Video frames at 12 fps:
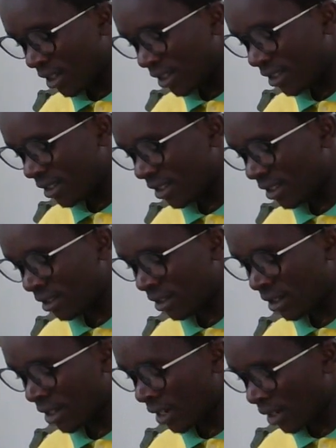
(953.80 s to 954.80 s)
that.
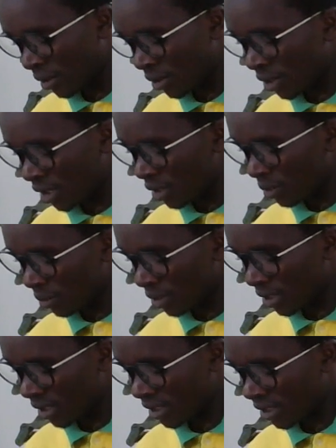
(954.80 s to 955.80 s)
I can only do
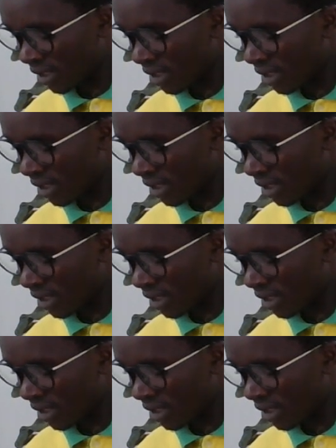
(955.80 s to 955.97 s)
this